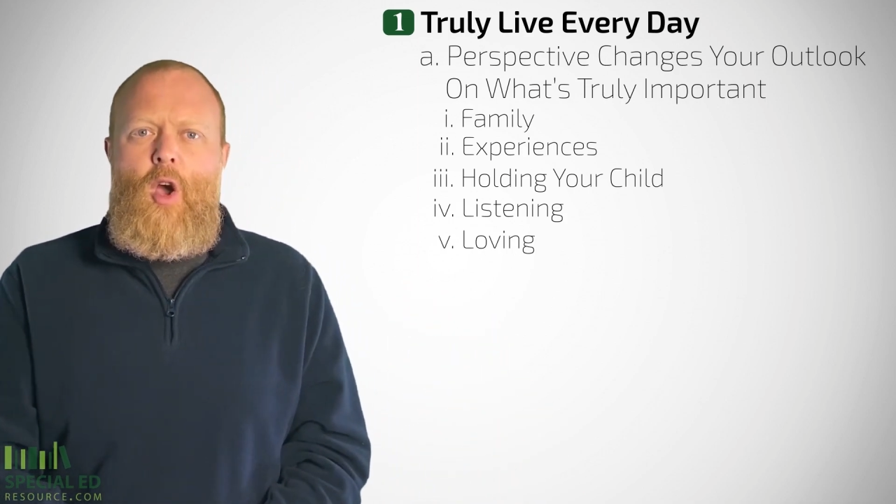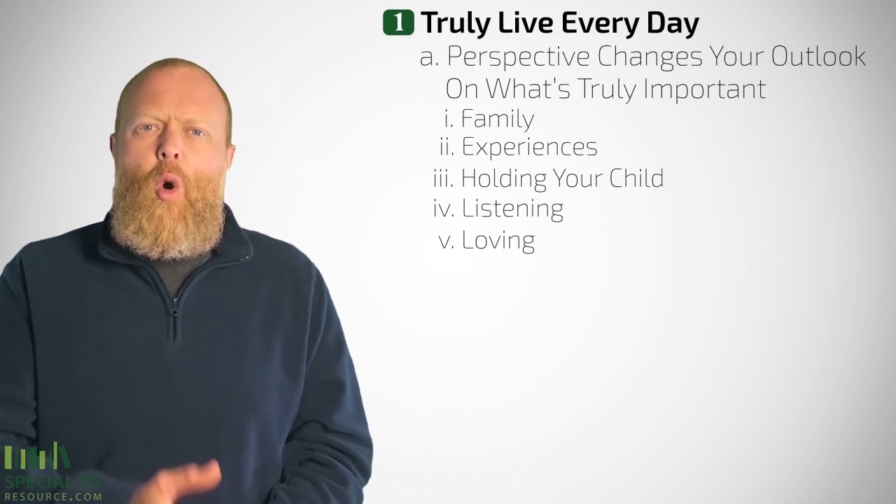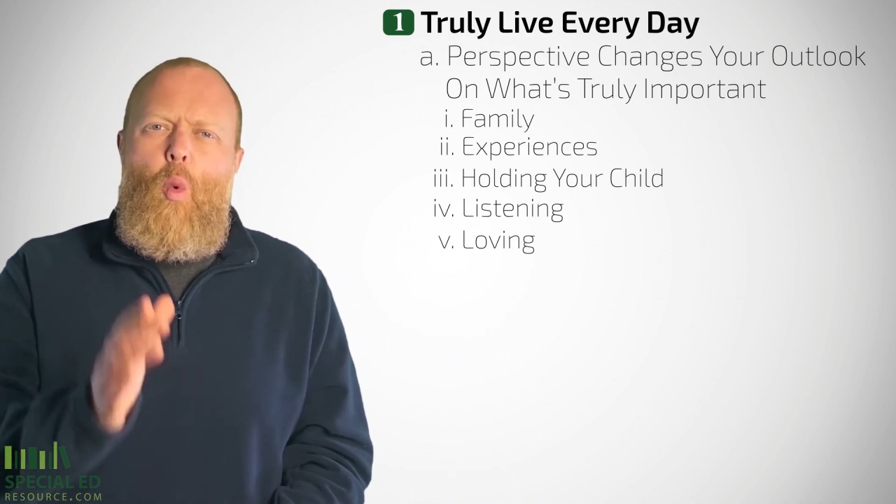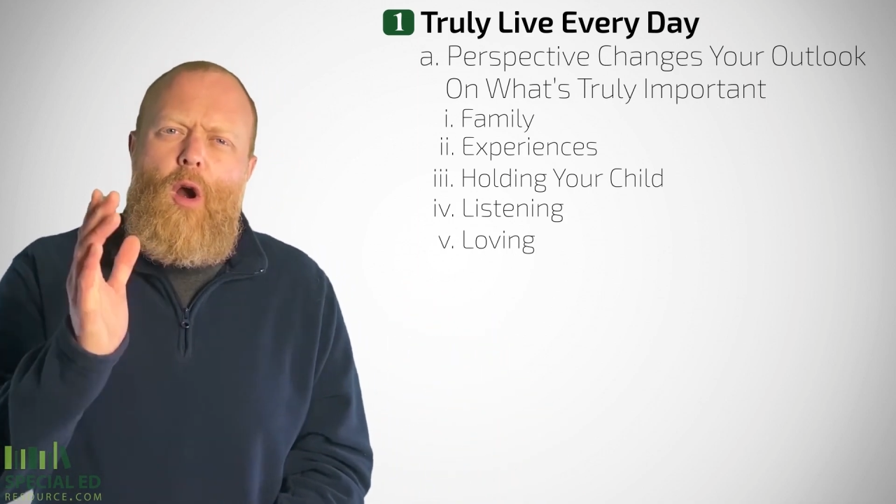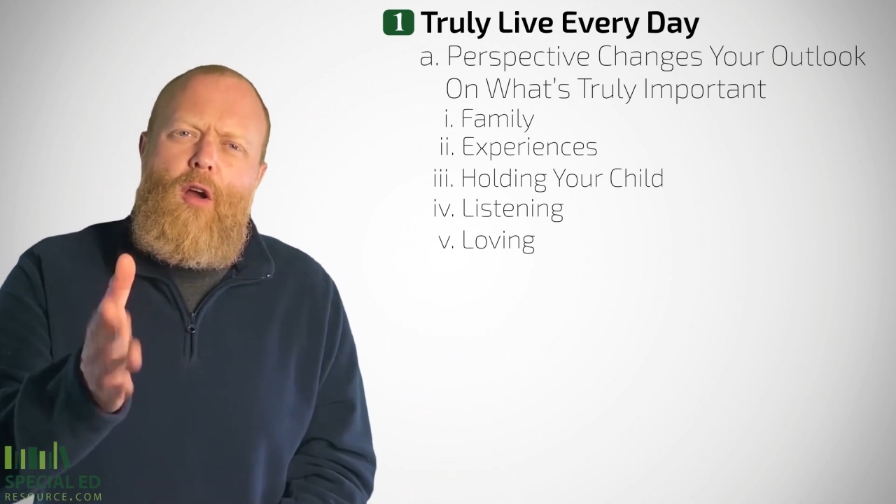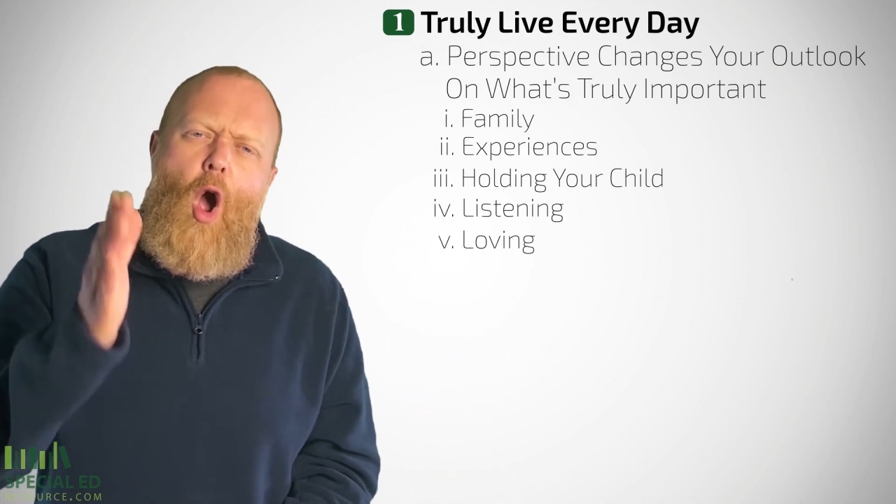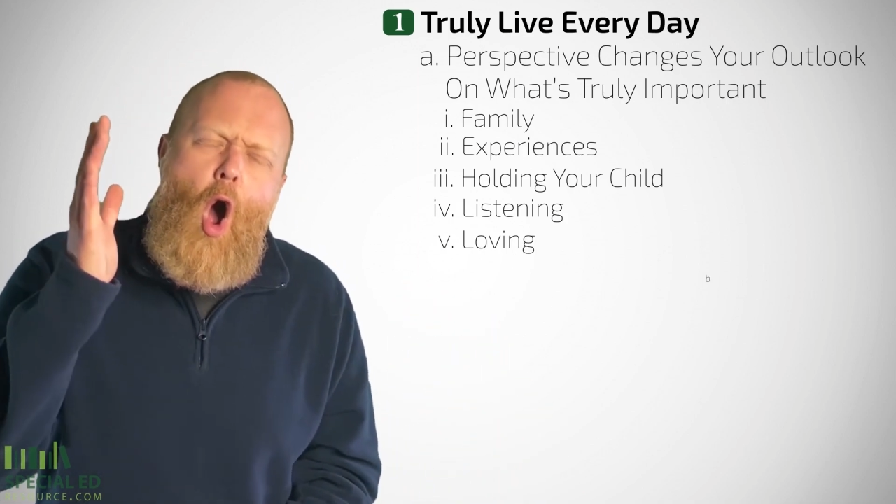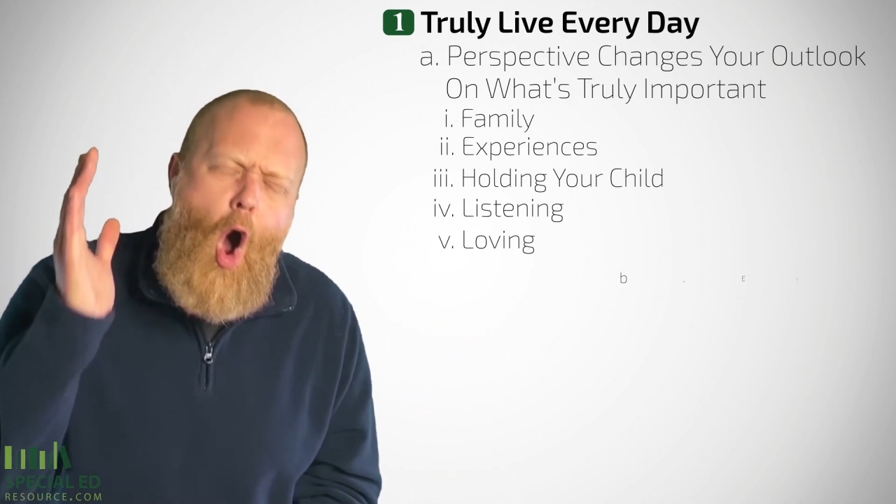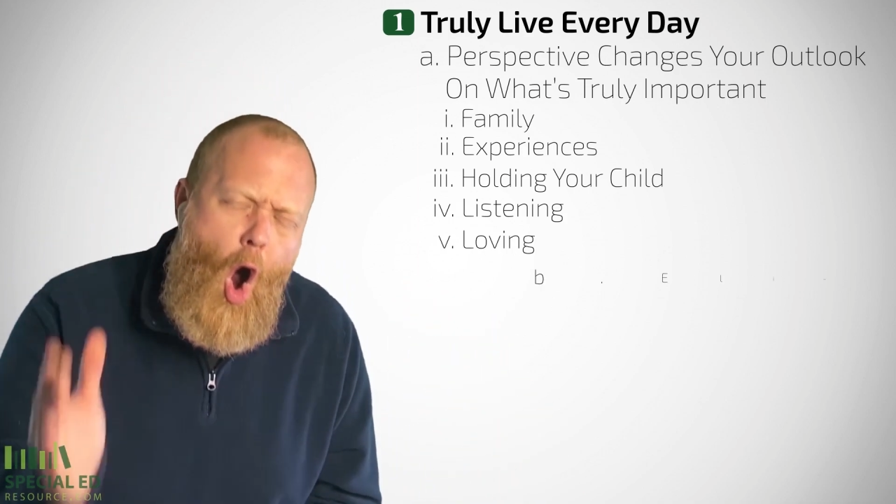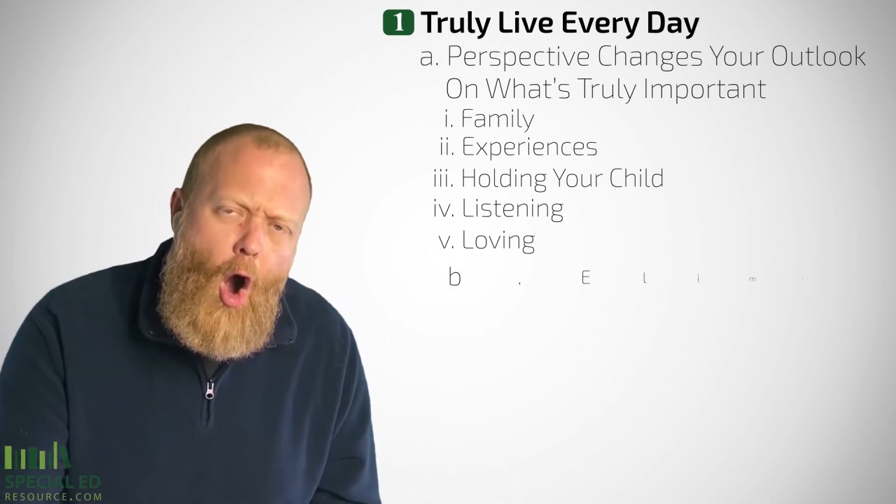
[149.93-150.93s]
Work
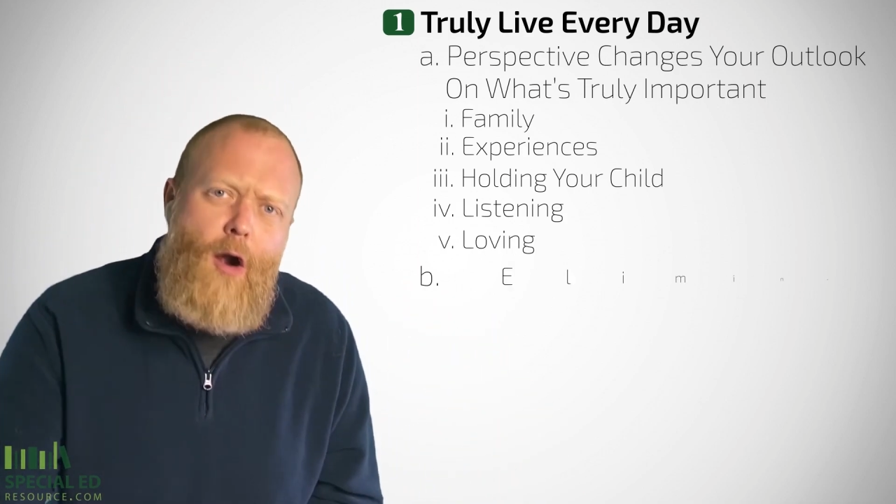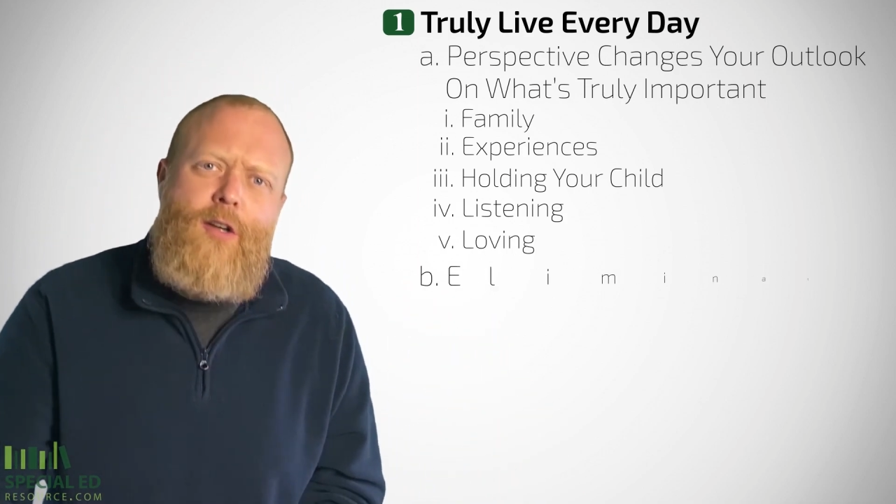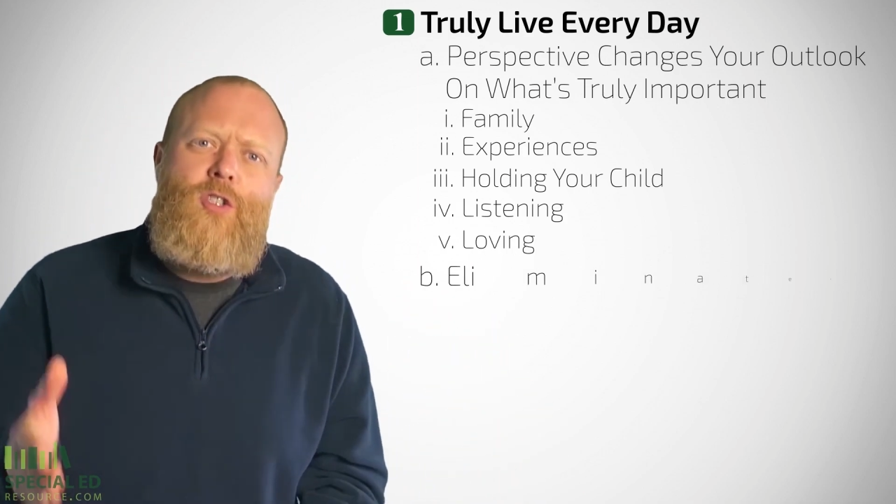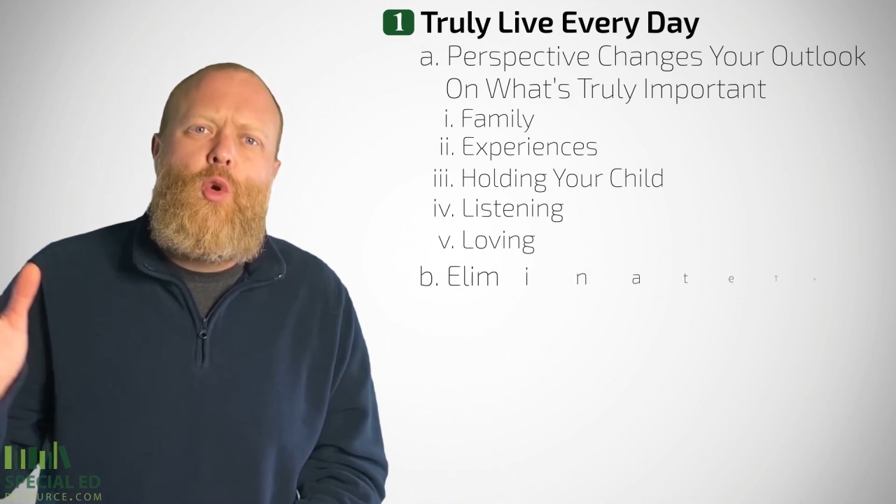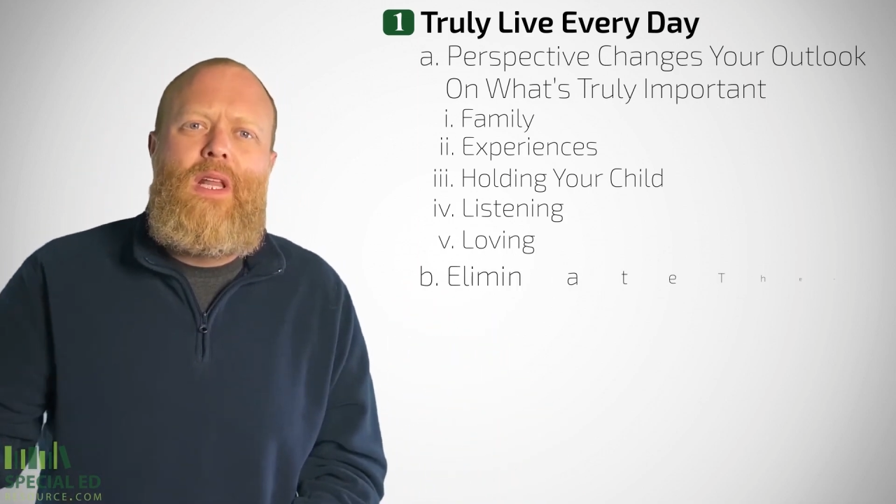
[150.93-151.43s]
hard to